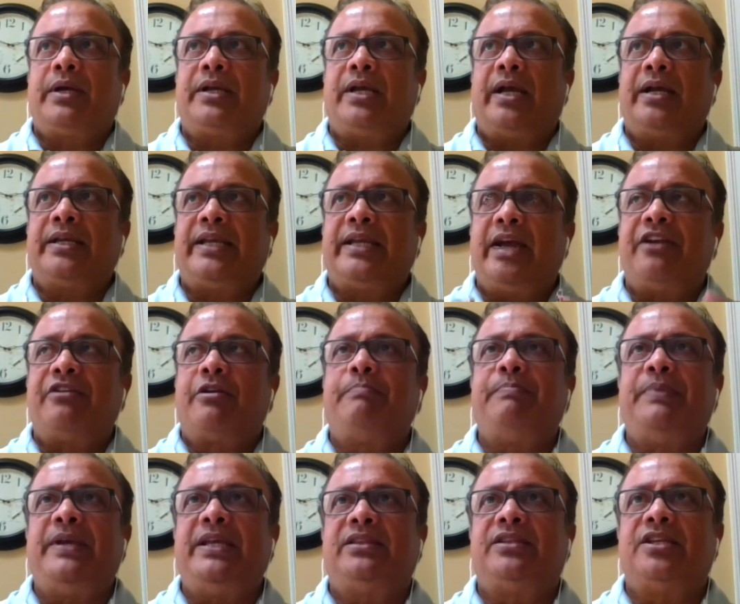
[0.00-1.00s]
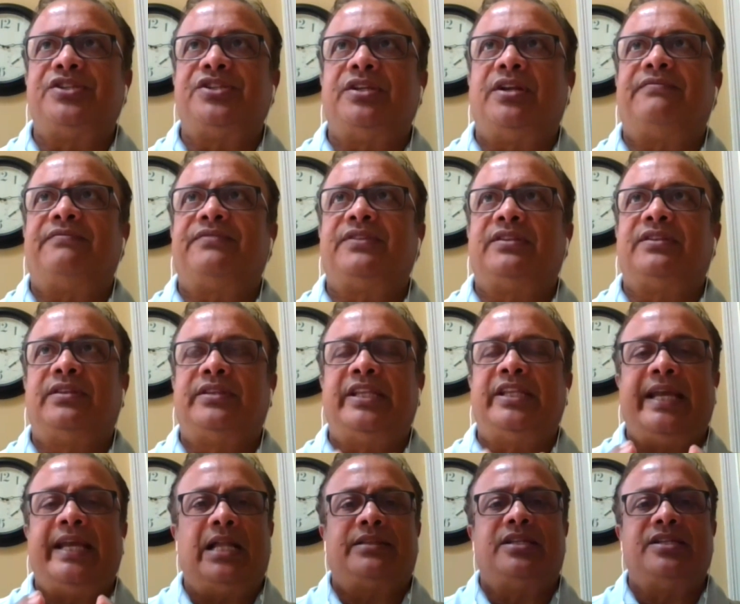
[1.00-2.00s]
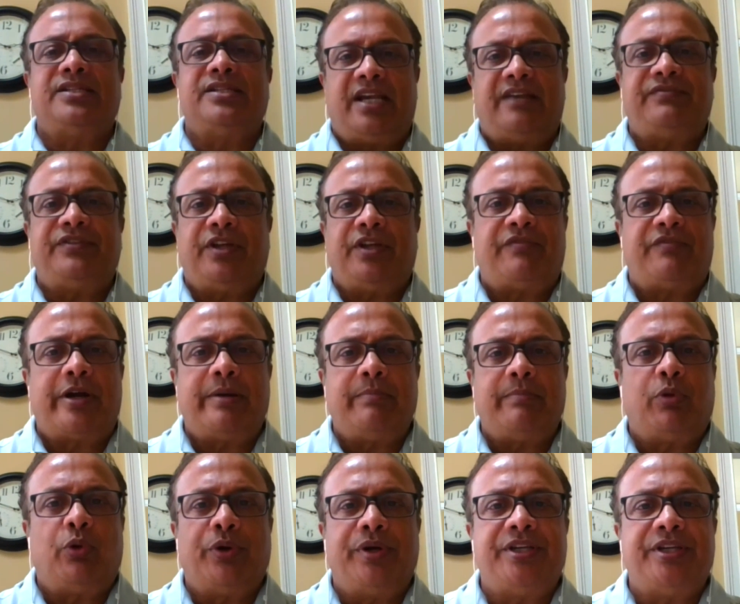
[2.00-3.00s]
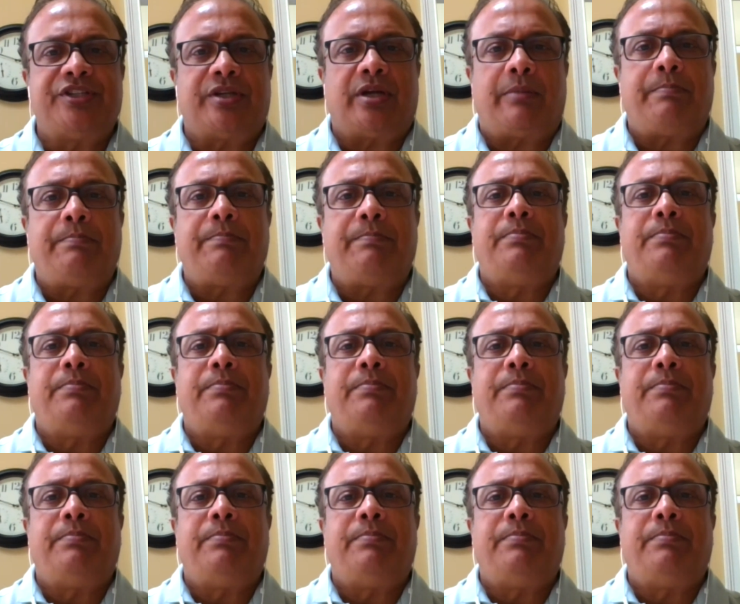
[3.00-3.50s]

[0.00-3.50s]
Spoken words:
I can't repeat this enough, the health and safety of our employees are